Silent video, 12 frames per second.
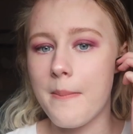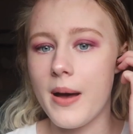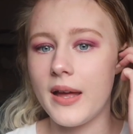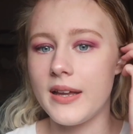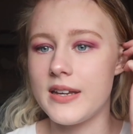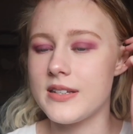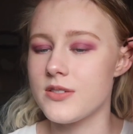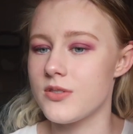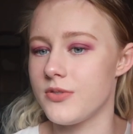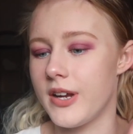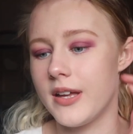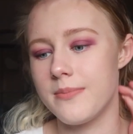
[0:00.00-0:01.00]
But it is
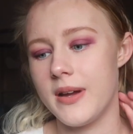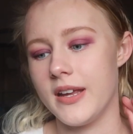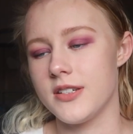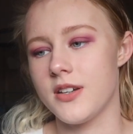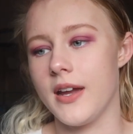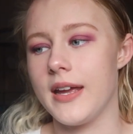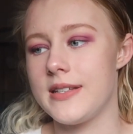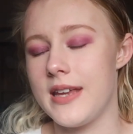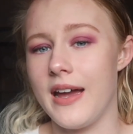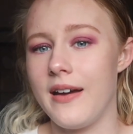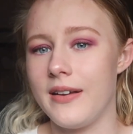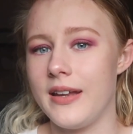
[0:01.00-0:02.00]
around my entire
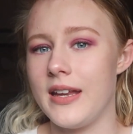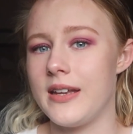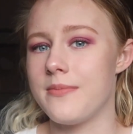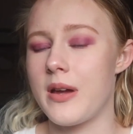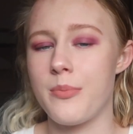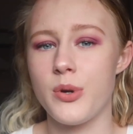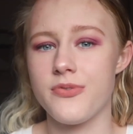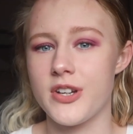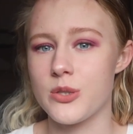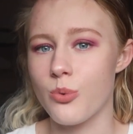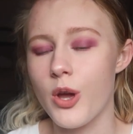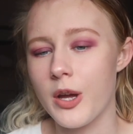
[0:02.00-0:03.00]
town, in my
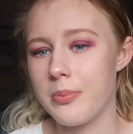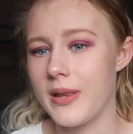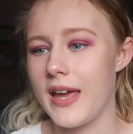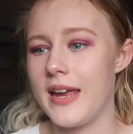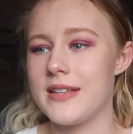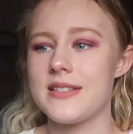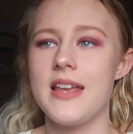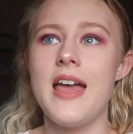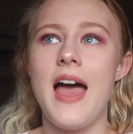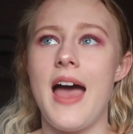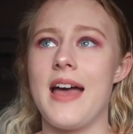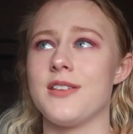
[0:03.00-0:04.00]
boyfriend's workplace,
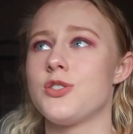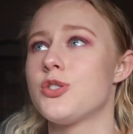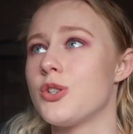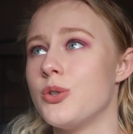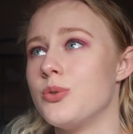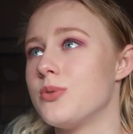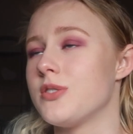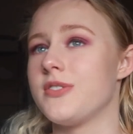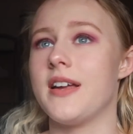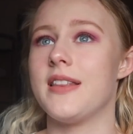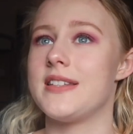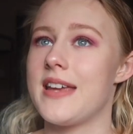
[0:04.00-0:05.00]
at schools
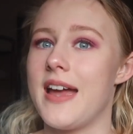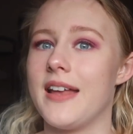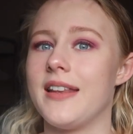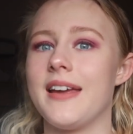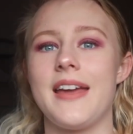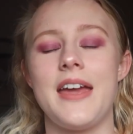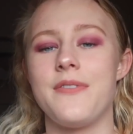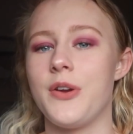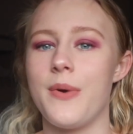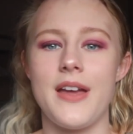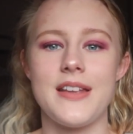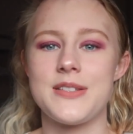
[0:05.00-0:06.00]
around the town, like
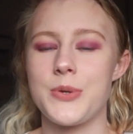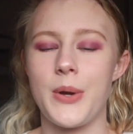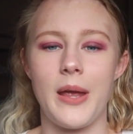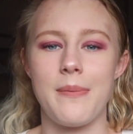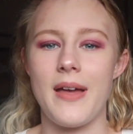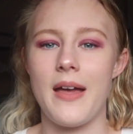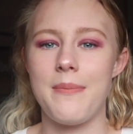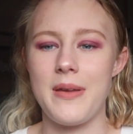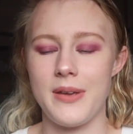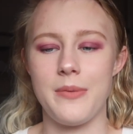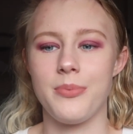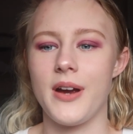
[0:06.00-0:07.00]
everywhere is talking about me
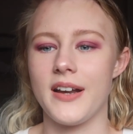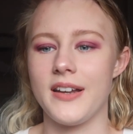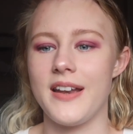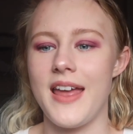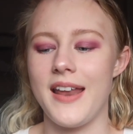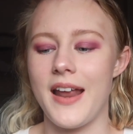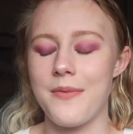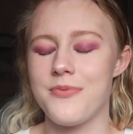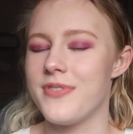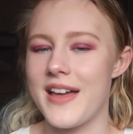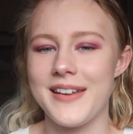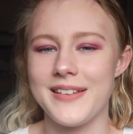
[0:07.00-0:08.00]
being pregnant, and I'm
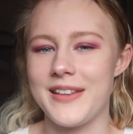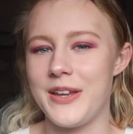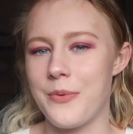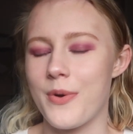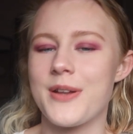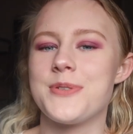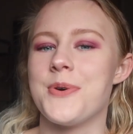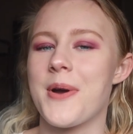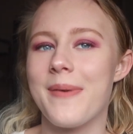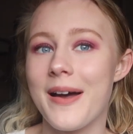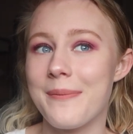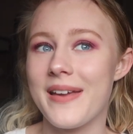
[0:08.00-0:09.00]
flattered that you want to talk
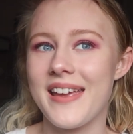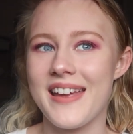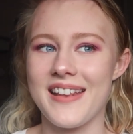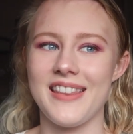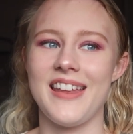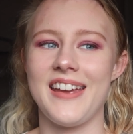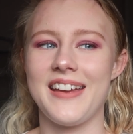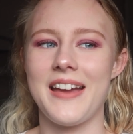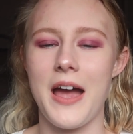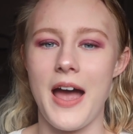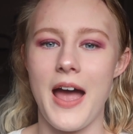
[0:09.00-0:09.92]
about me and like,